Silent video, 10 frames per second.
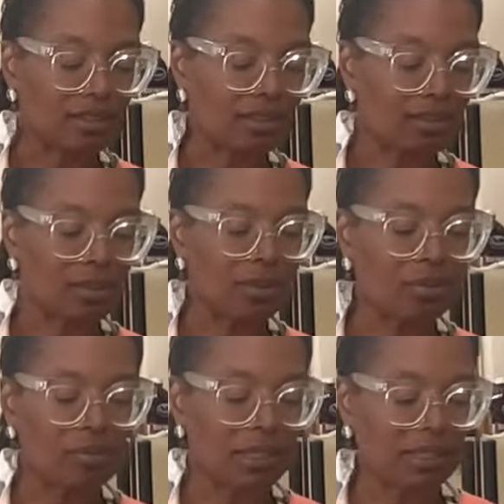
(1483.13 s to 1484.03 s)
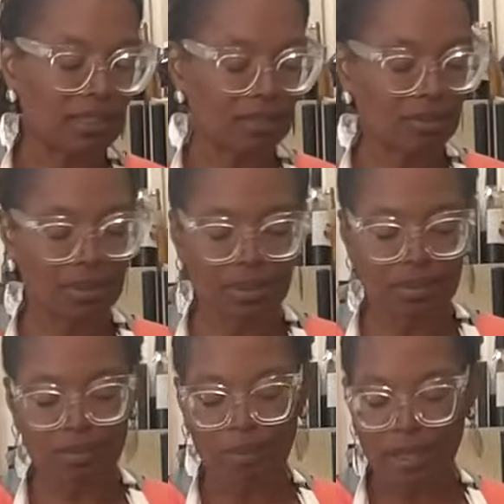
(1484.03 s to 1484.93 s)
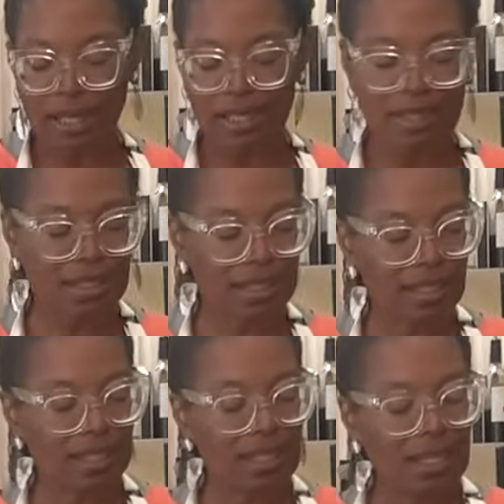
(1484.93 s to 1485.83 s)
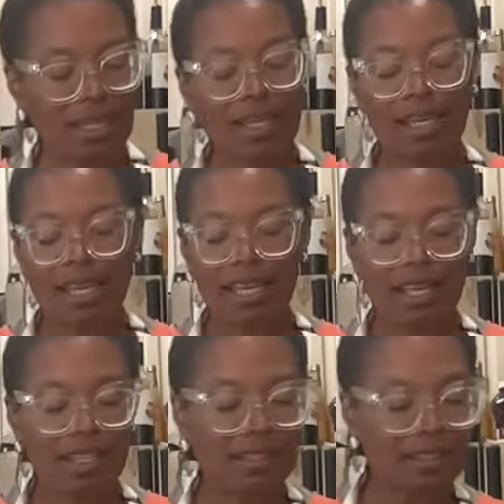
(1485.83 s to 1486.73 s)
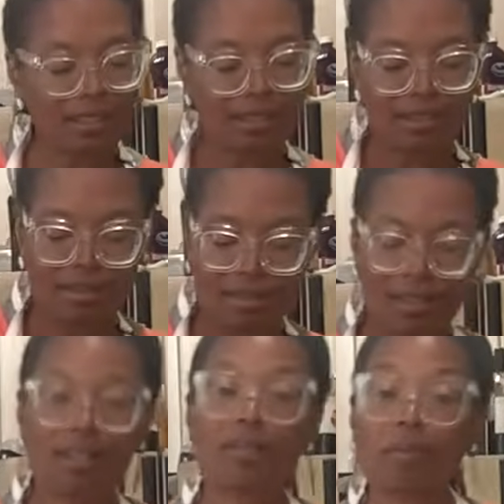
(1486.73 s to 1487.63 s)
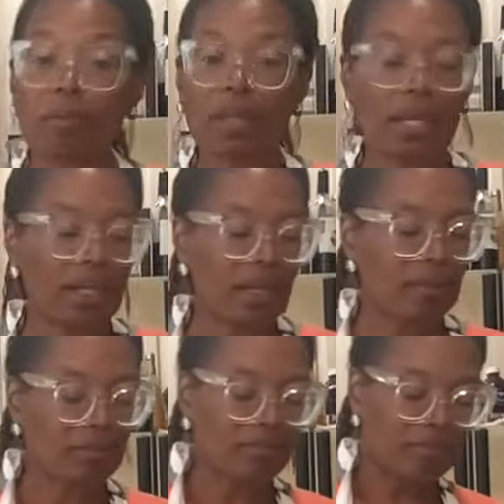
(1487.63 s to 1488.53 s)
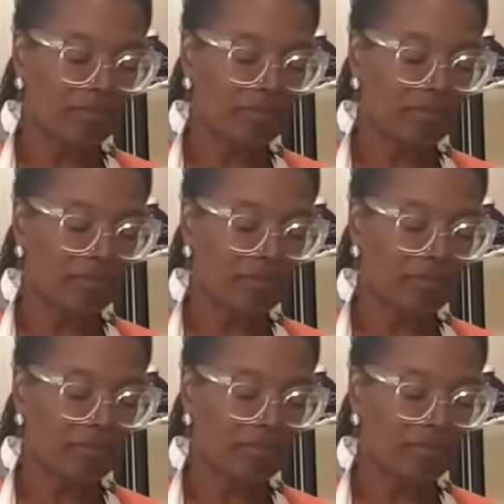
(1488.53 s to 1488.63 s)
Because you can mix it in when you get your plate. And we'll plate it up.